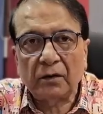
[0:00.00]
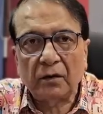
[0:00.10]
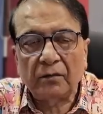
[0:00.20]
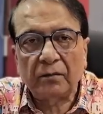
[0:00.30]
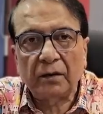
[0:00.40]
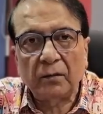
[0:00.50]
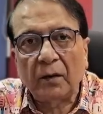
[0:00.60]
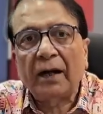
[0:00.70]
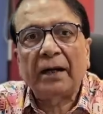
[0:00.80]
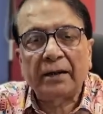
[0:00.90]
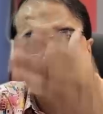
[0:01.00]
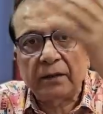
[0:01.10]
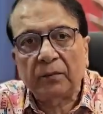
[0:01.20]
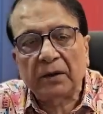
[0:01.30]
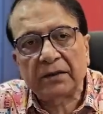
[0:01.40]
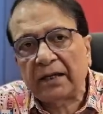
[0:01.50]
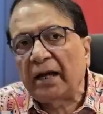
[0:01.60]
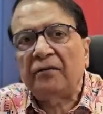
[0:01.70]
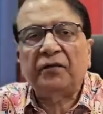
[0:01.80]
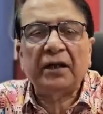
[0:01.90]
your uh, wired networks,
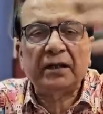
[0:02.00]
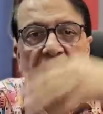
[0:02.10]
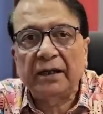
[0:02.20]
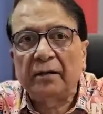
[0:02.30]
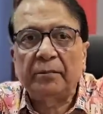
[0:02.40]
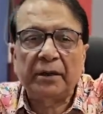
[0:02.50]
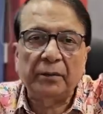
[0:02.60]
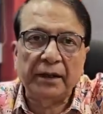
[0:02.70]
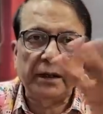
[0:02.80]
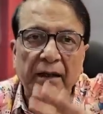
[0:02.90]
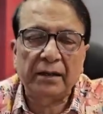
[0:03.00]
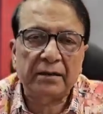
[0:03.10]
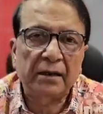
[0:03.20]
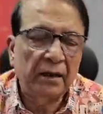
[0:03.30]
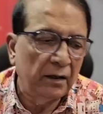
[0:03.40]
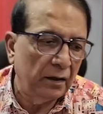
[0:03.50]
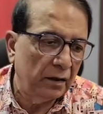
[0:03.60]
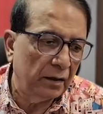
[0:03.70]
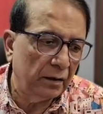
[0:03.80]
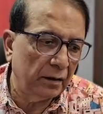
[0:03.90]
everything in between is
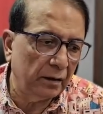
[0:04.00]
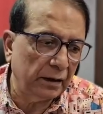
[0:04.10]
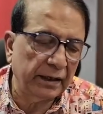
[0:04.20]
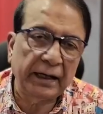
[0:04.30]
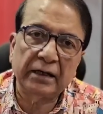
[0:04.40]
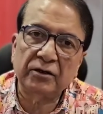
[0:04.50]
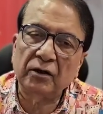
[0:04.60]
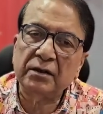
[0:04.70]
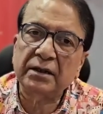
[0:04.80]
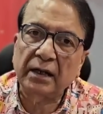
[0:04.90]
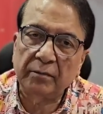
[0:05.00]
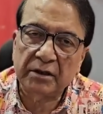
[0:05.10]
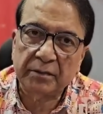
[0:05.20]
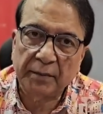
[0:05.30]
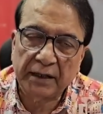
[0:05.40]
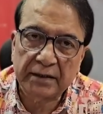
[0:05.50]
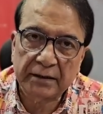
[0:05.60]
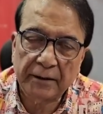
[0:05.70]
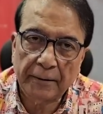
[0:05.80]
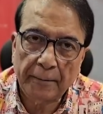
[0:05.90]
uh, creates your cyberspace.
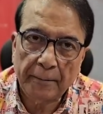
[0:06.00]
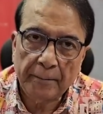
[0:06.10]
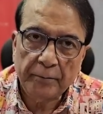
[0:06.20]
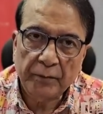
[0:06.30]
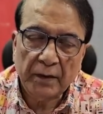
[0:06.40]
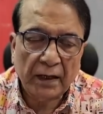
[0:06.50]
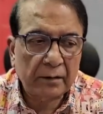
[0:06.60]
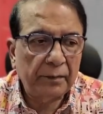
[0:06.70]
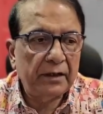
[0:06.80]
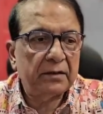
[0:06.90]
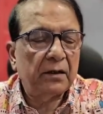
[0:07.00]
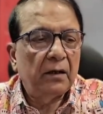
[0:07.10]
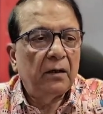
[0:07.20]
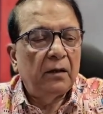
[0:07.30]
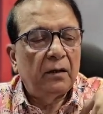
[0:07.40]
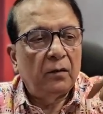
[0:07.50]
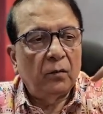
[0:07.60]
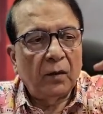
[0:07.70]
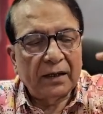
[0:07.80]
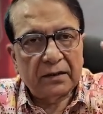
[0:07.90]
That means
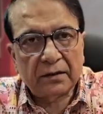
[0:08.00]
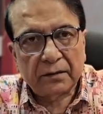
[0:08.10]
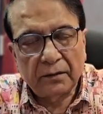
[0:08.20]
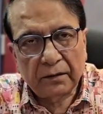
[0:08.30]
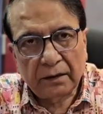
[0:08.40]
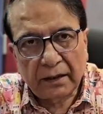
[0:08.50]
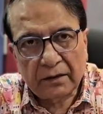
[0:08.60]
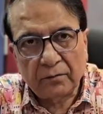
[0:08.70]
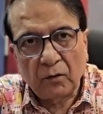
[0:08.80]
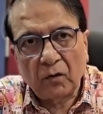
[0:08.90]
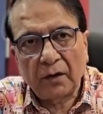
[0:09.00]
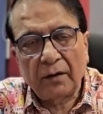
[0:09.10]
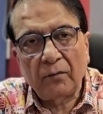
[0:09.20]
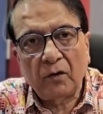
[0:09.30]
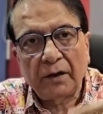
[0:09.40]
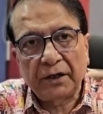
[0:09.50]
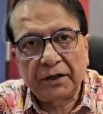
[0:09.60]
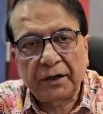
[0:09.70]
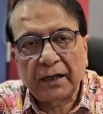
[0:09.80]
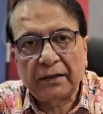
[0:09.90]
once there is more and more
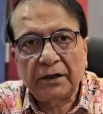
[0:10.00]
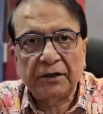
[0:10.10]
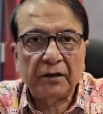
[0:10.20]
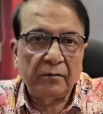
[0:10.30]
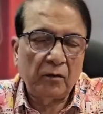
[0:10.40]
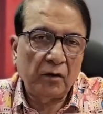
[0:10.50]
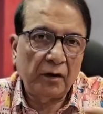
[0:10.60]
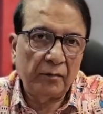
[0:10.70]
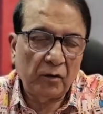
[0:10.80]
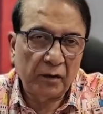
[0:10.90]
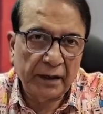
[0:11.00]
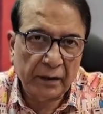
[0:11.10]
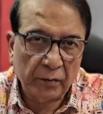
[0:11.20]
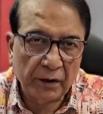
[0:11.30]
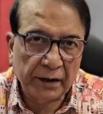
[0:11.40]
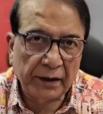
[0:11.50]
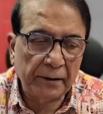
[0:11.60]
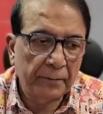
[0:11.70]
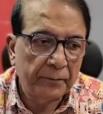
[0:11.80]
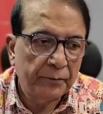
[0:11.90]
digitization, more and more networking,